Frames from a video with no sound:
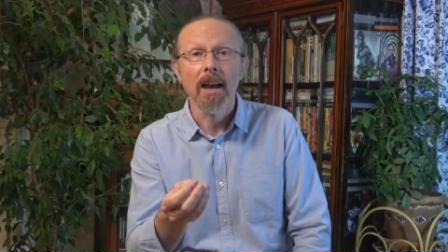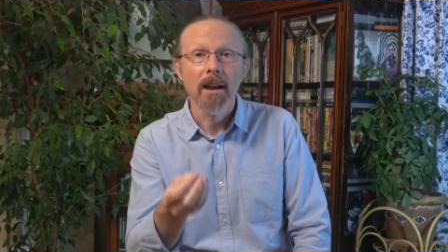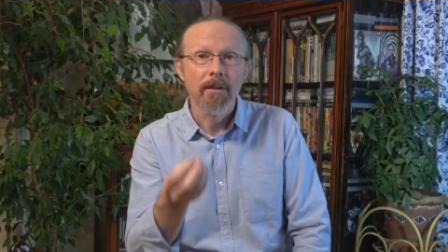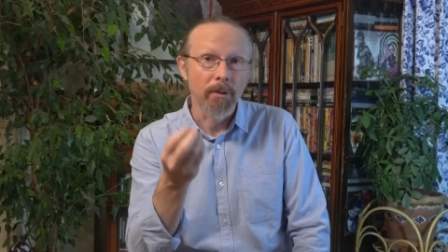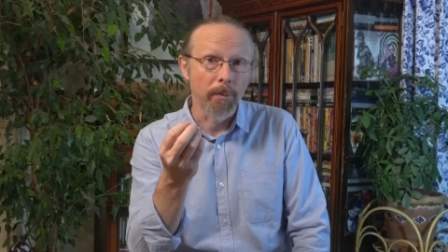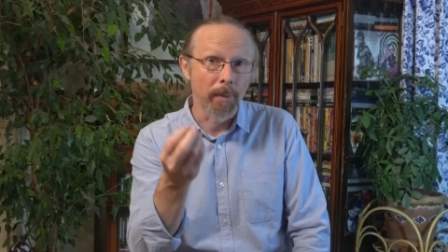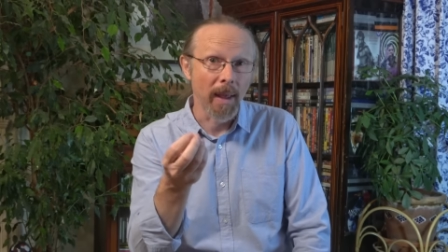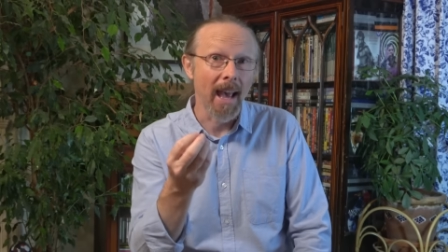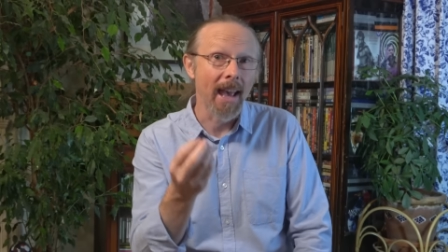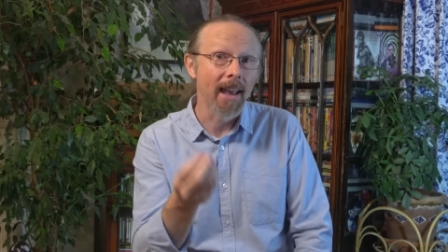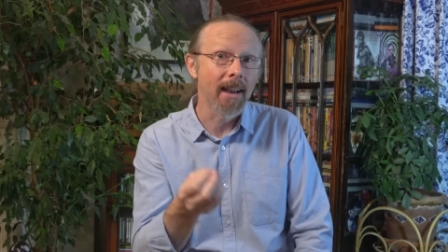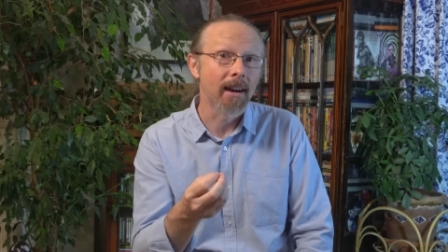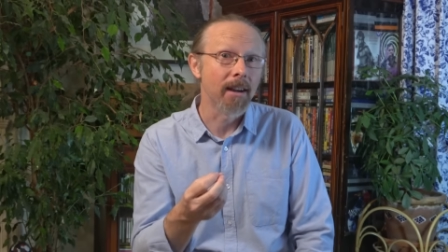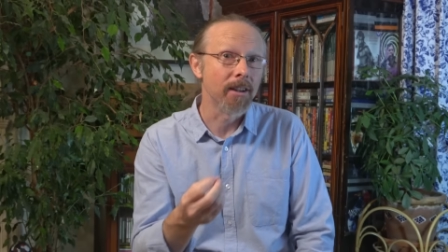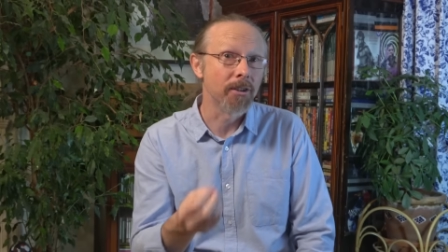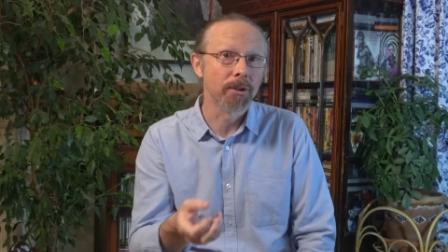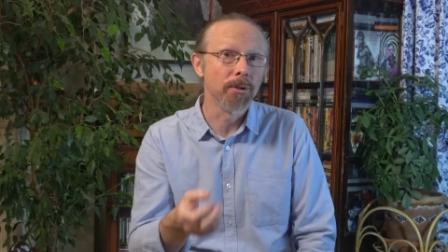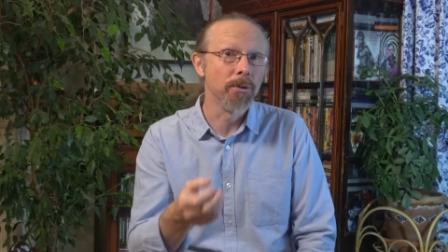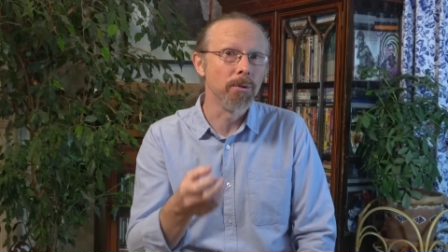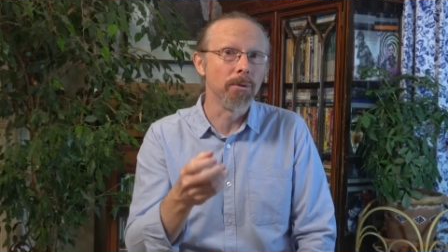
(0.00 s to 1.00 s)
from the
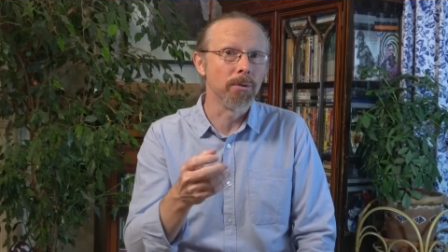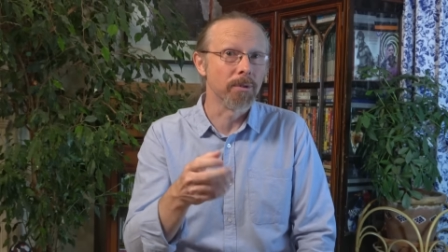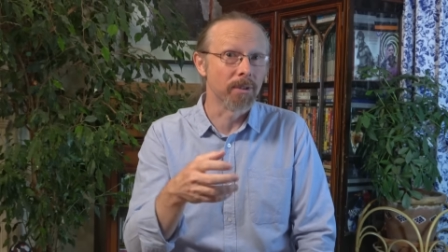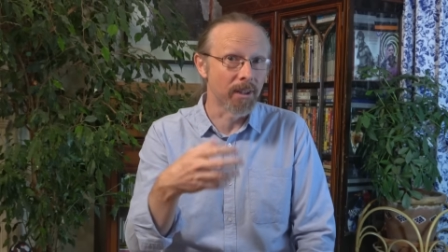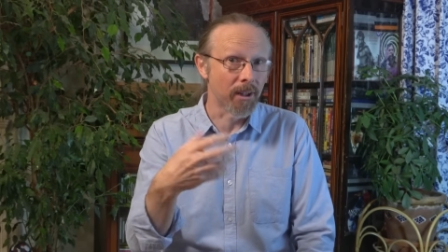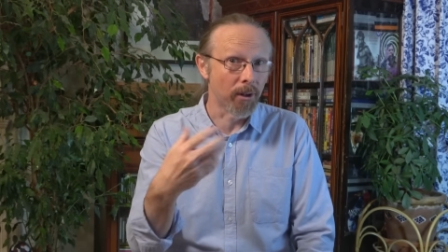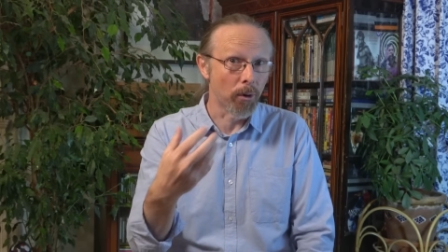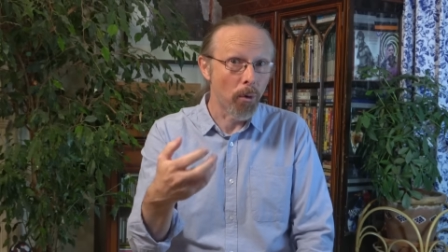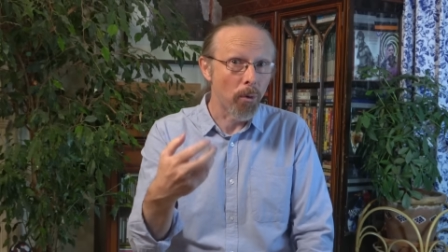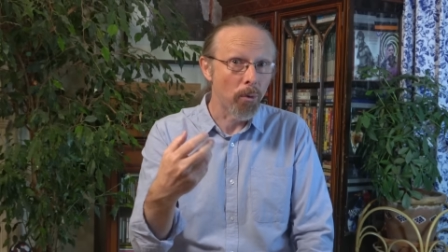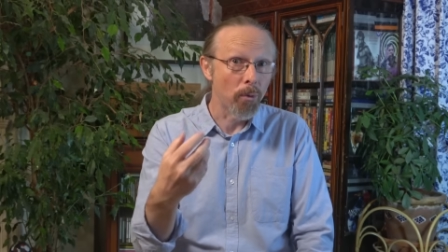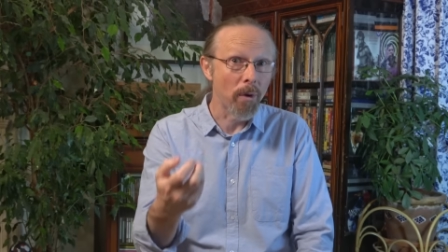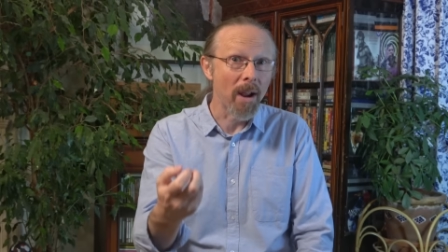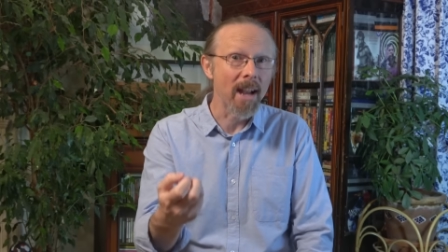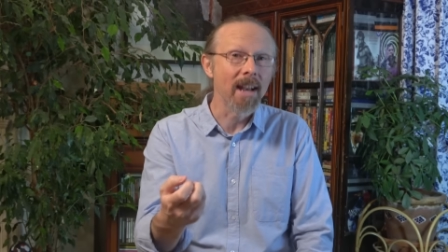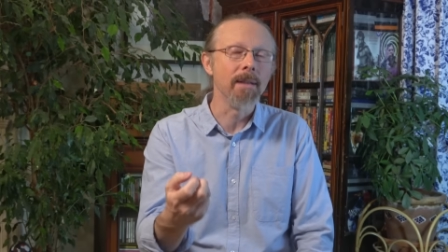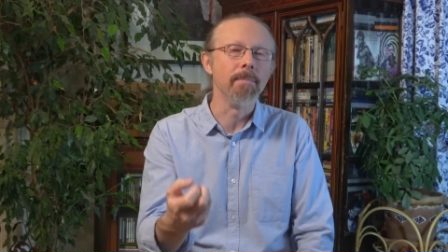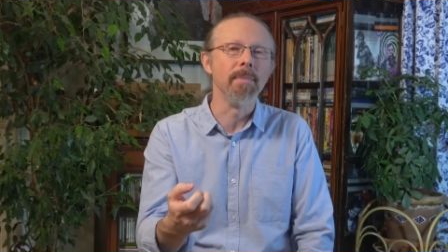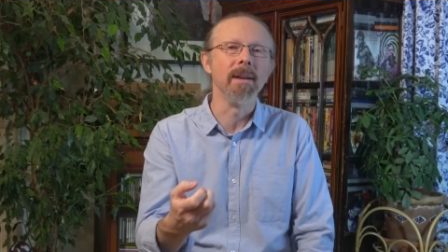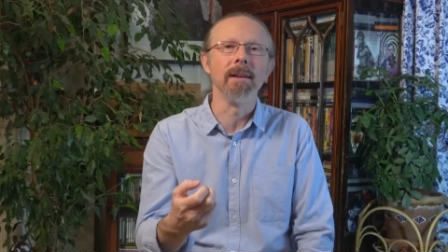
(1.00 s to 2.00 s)
AI tools that are
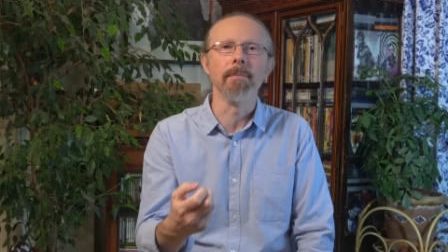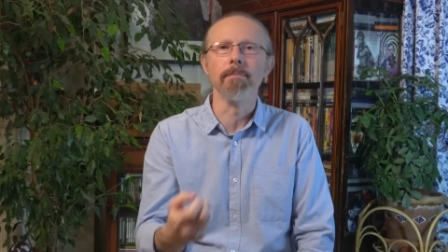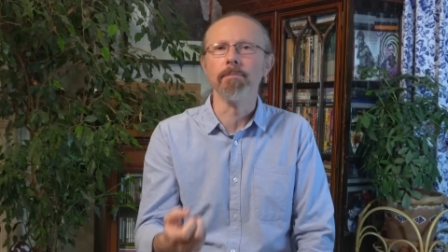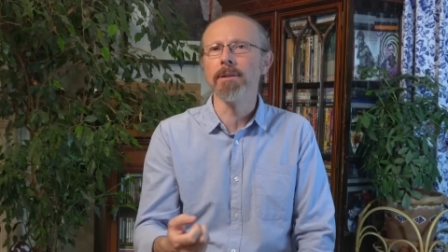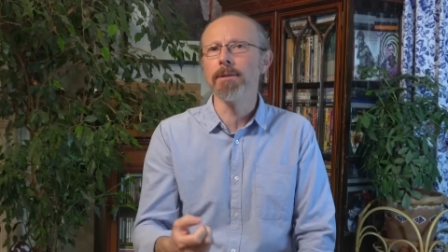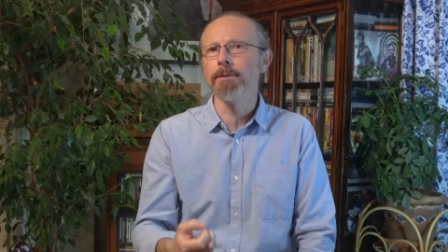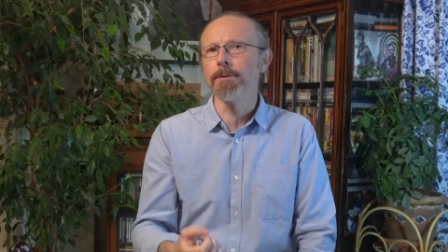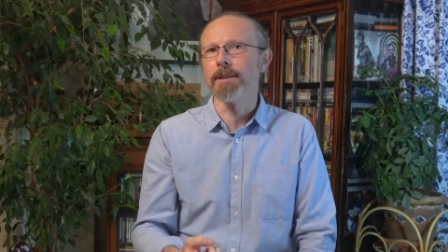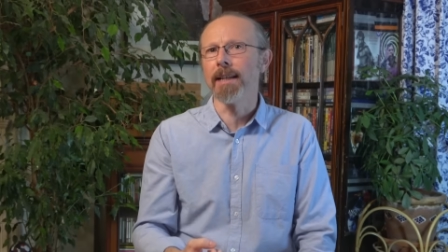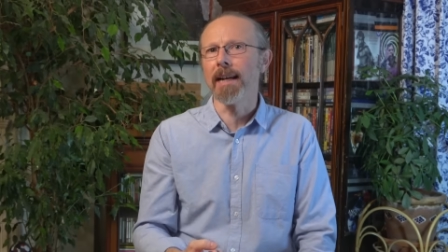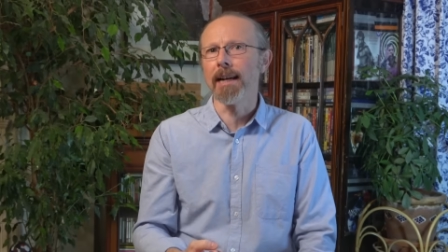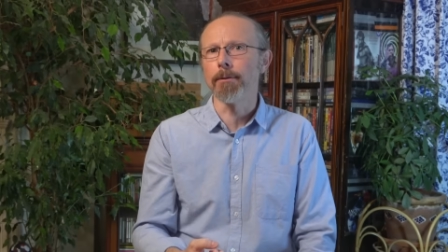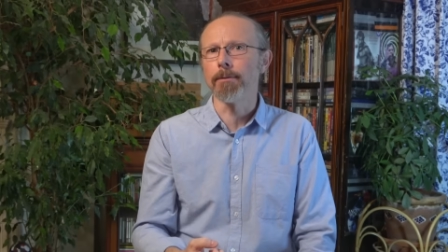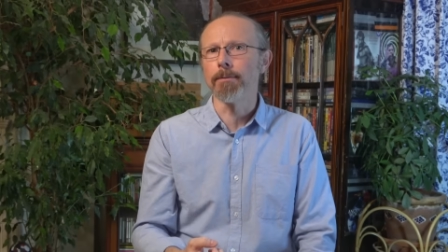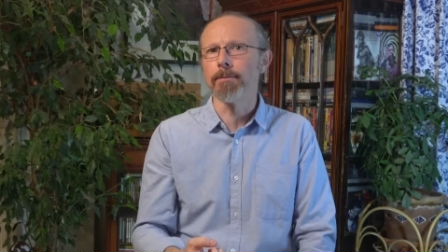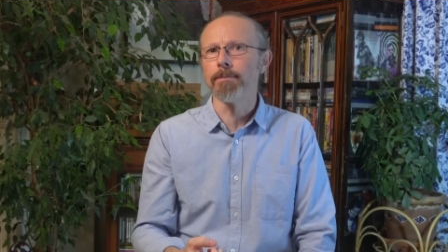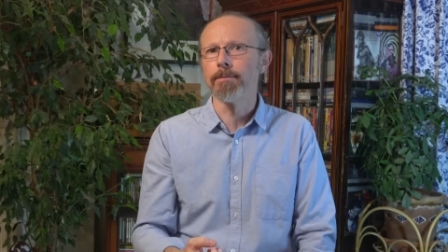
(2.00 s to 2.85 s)
already being built now.